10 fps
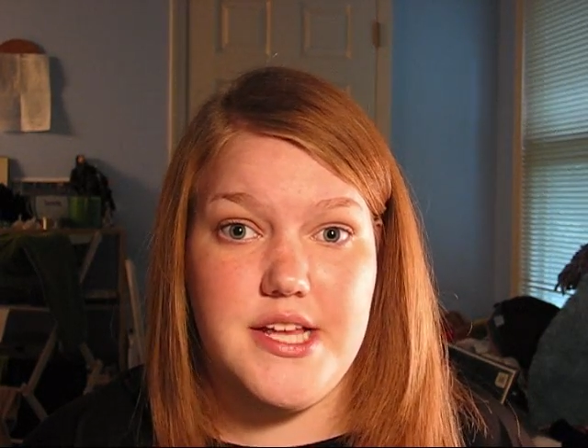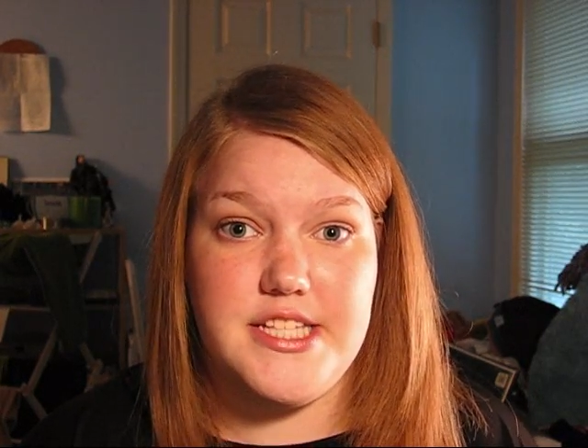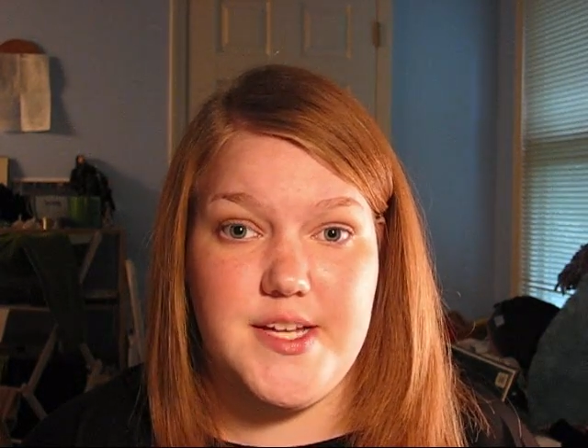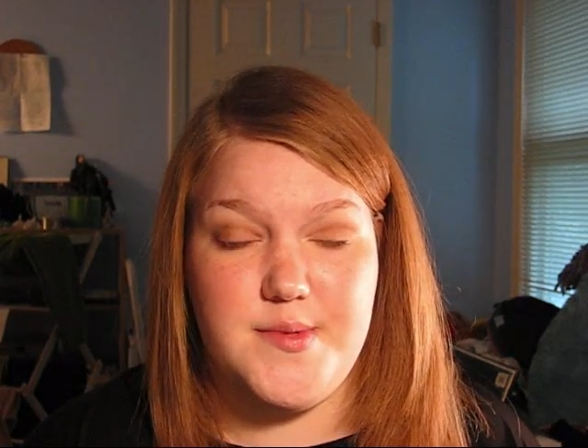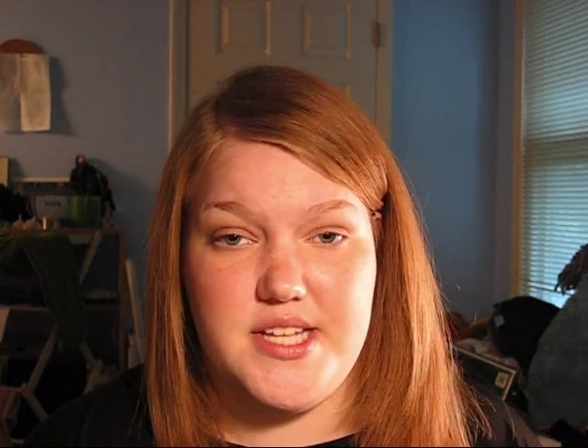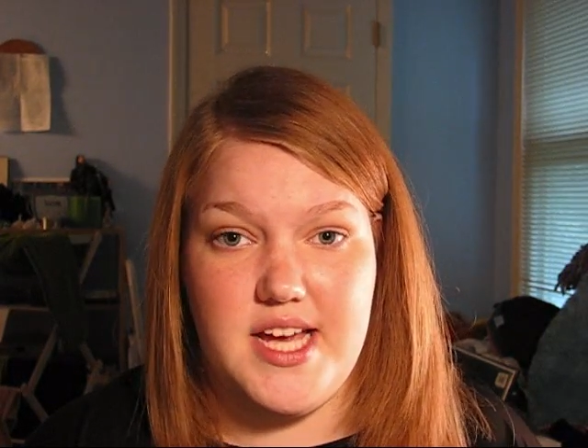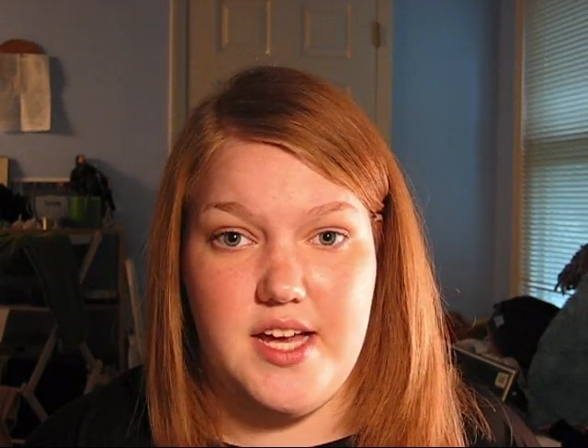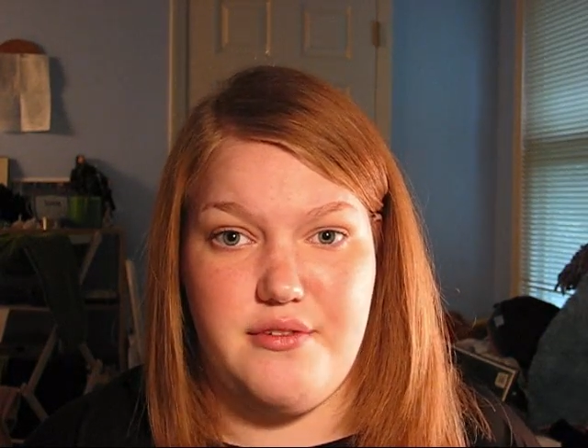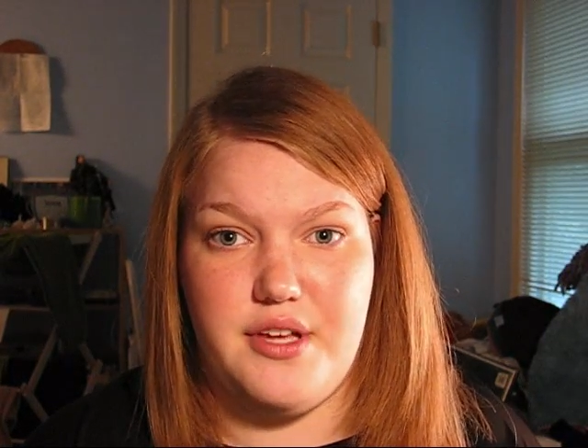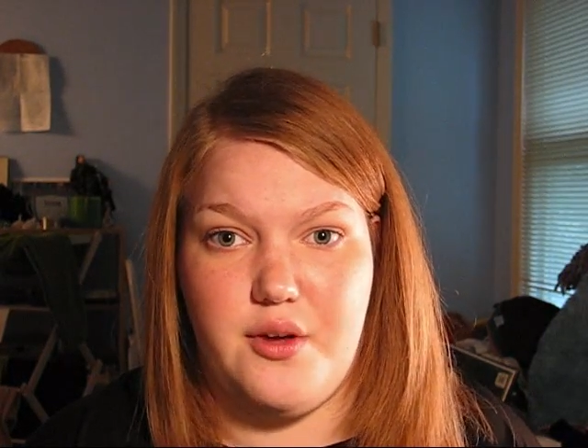seems to
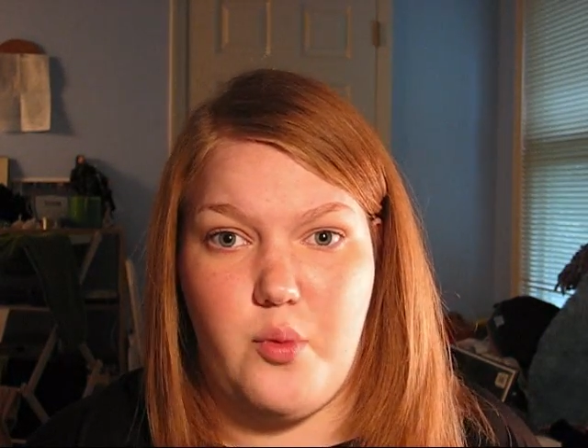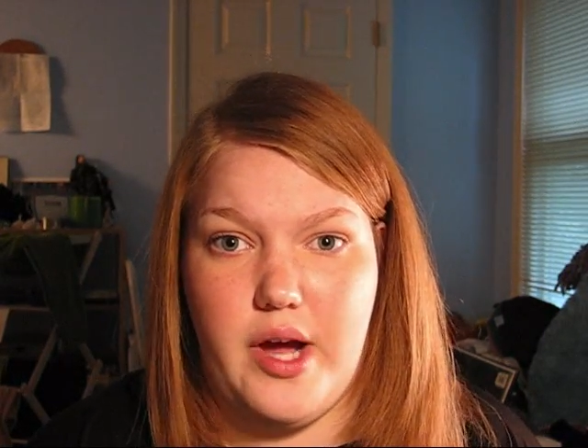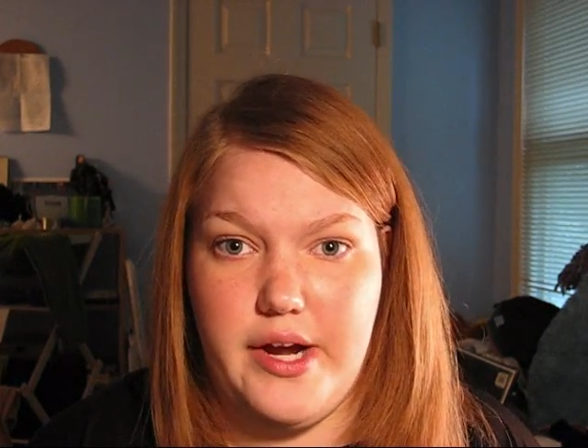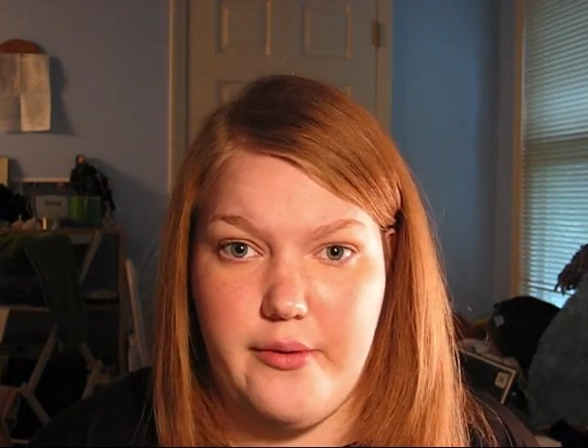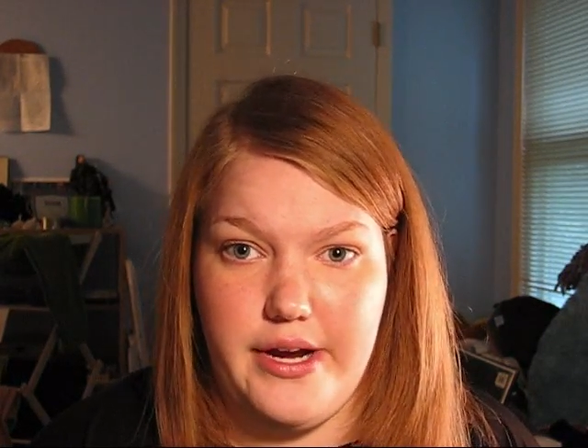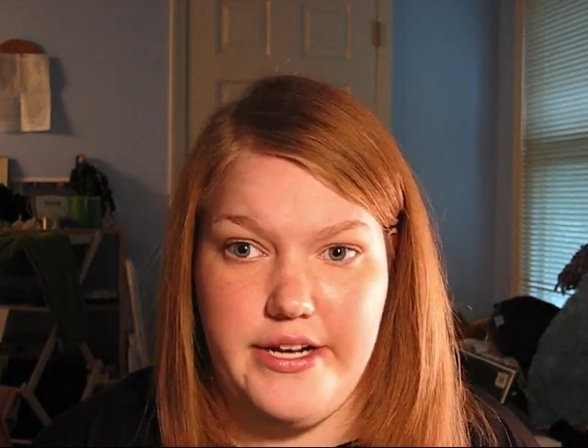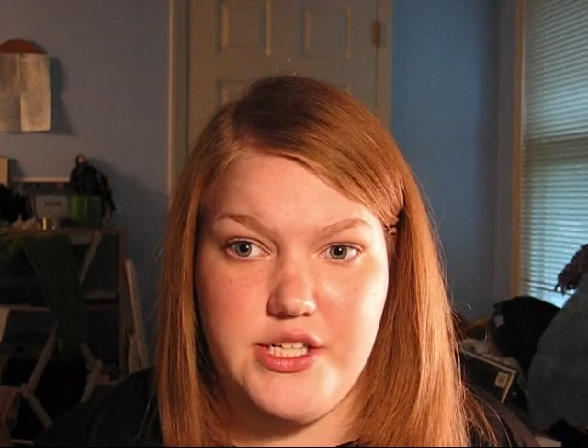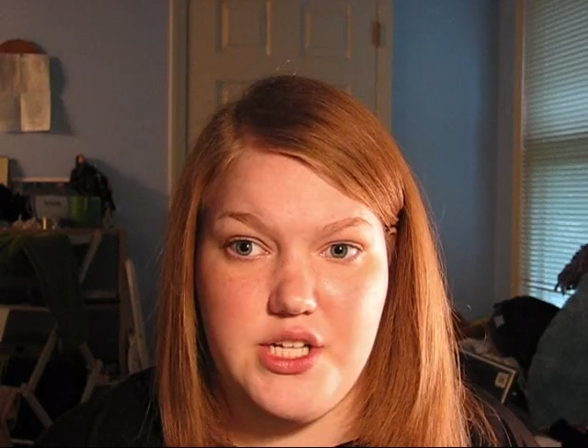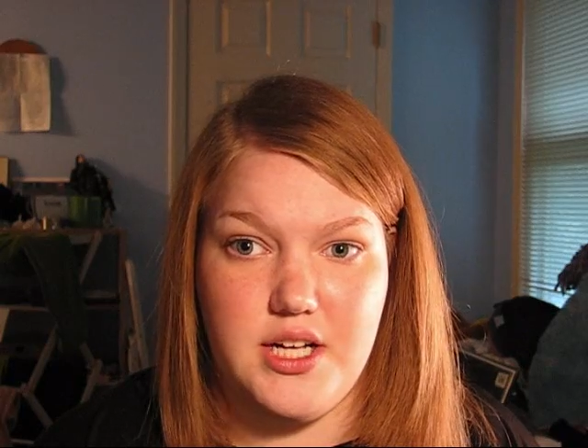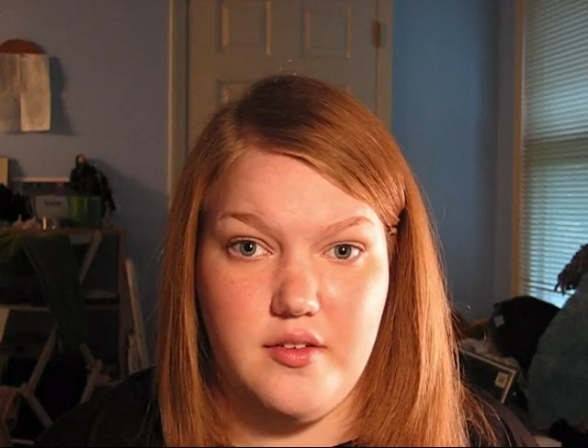have a wide
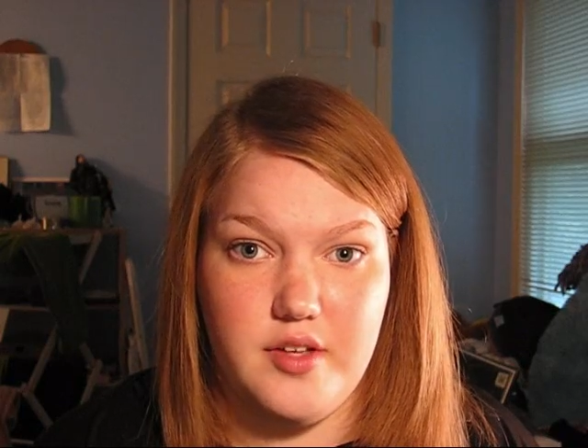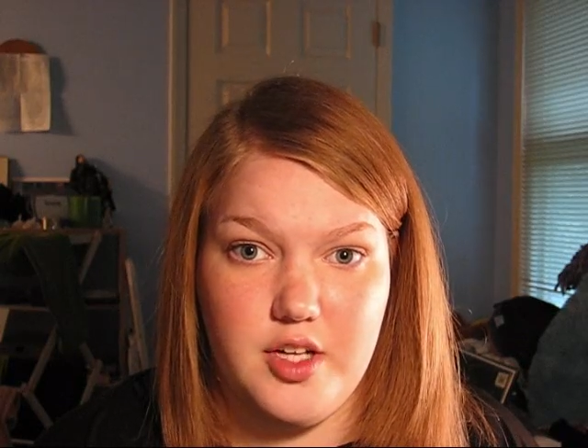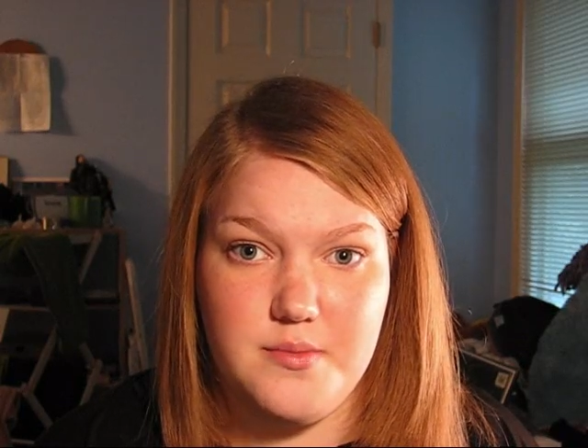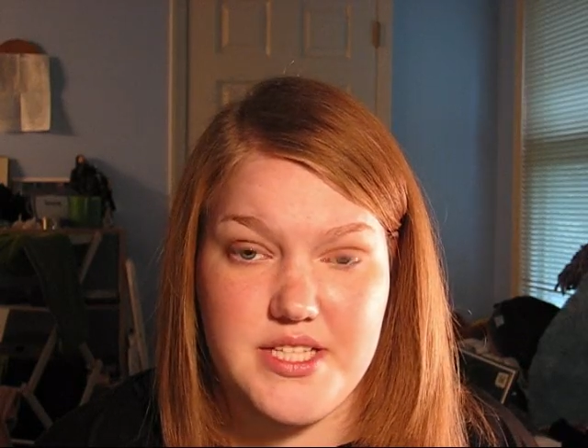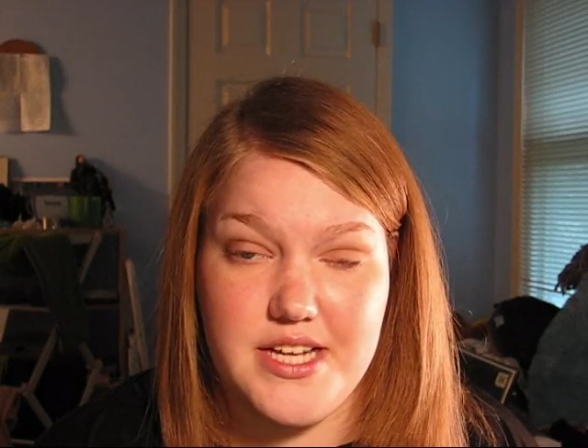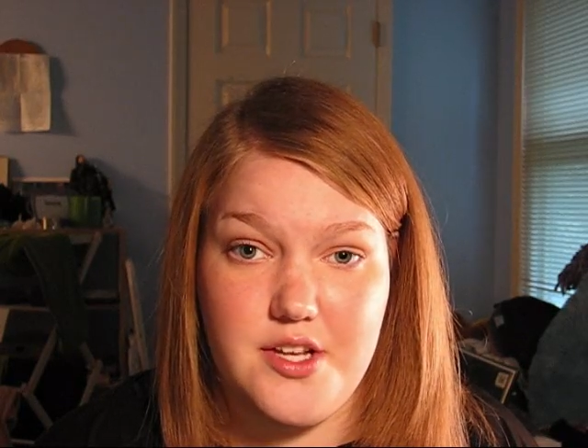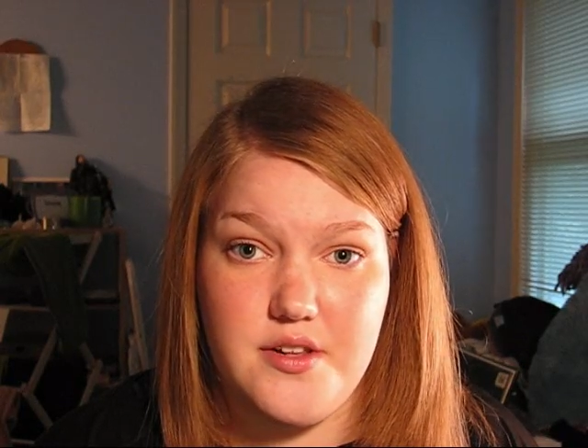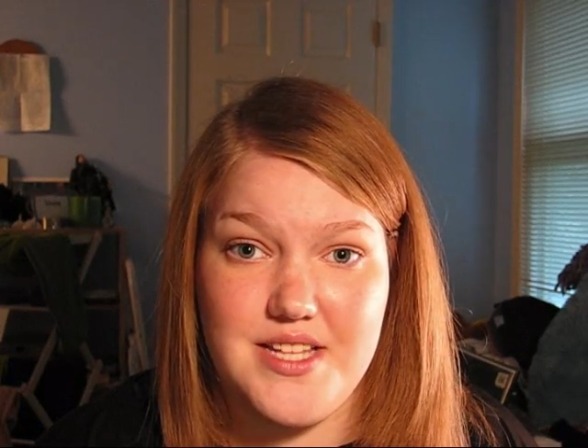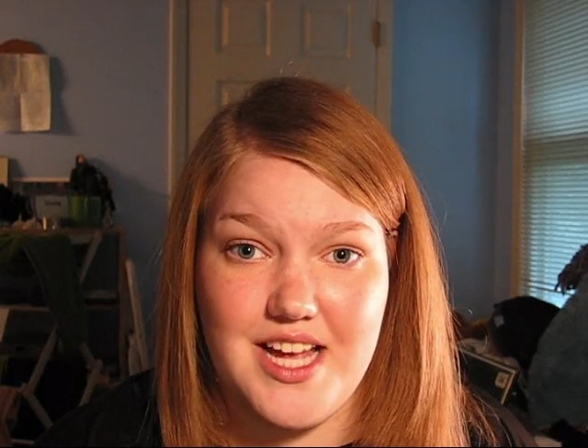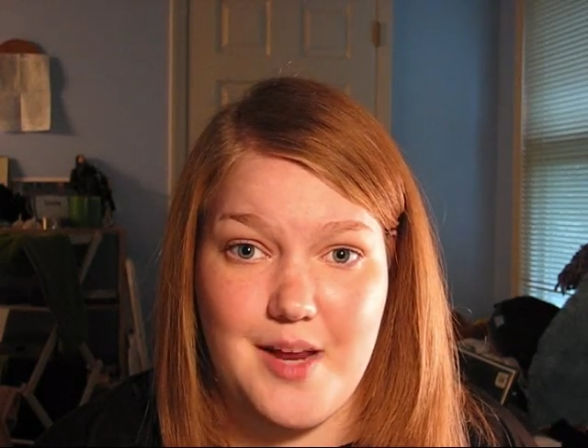range of skin
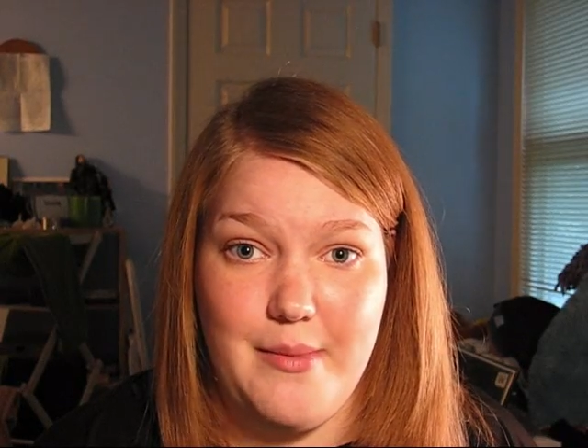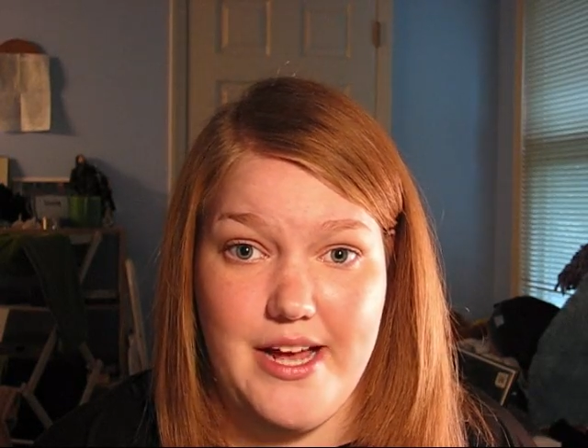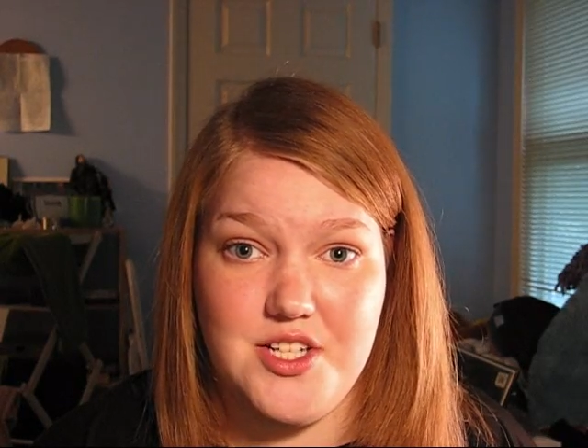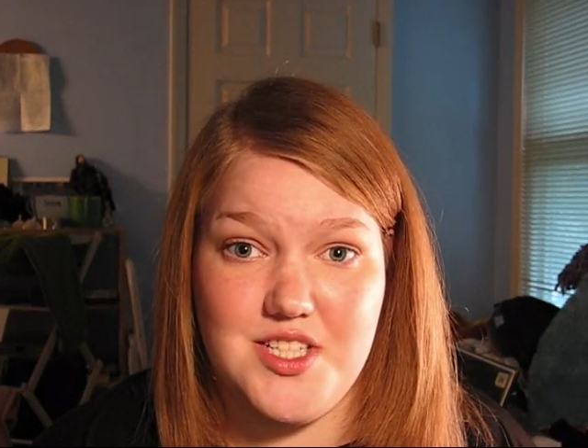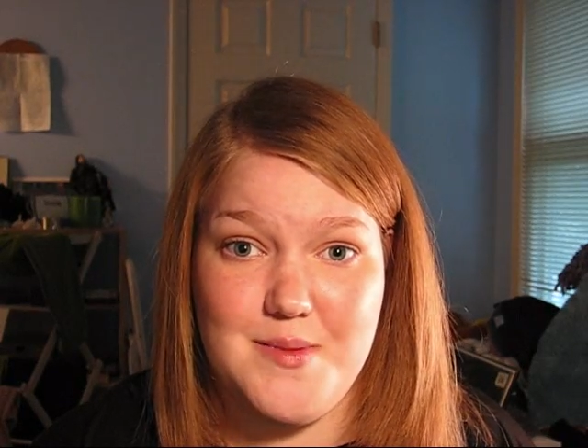tones that can match,